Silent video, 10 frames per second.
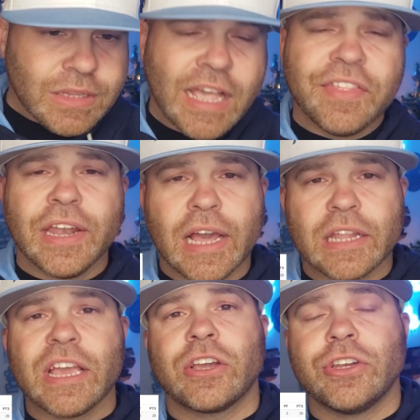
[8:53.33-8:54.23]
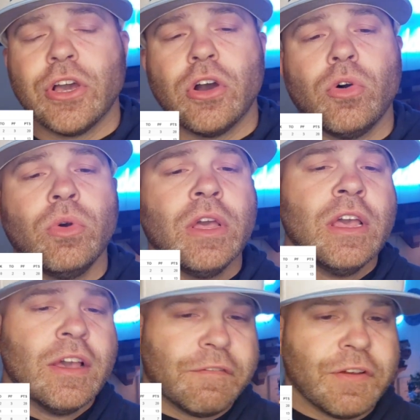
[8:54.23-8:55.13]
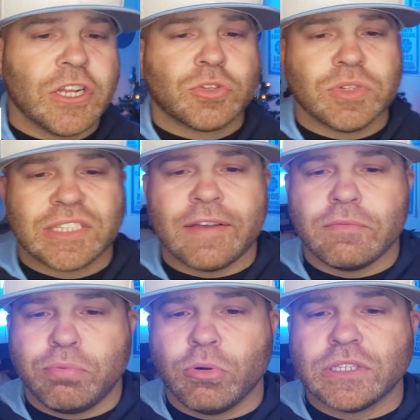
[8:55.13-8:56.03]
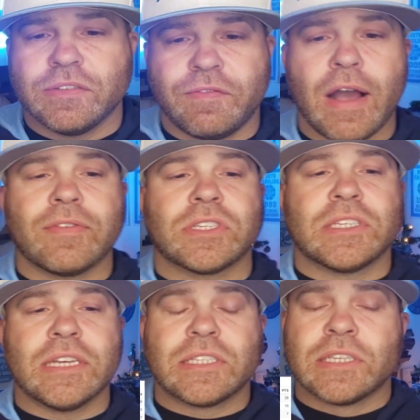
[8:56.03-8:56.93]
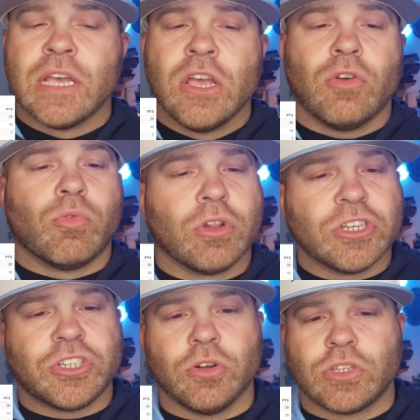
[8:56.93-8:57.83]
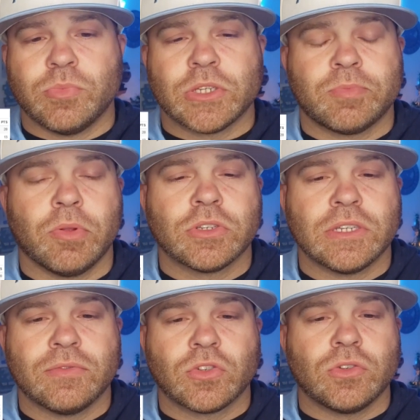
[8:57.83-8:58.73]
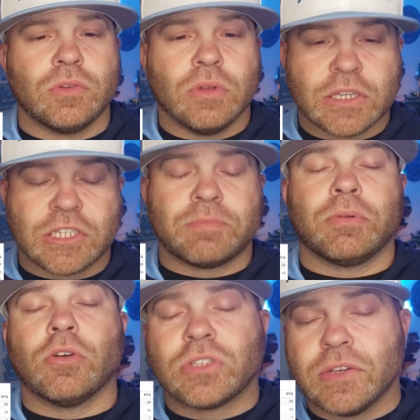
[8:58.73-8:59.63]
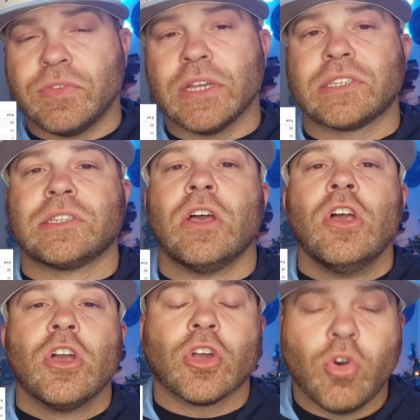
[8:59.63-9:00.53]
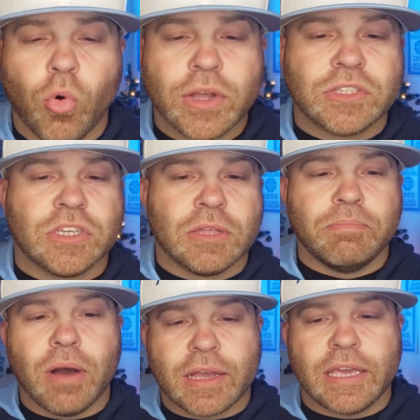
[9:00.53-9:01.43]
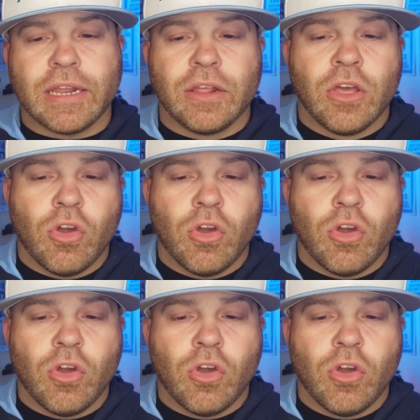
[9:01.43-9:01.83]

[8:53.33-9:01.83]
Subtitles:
And then Elliott Cadeau finished with 7 points and 5 assists. Really showed some explosiveness going to the bucket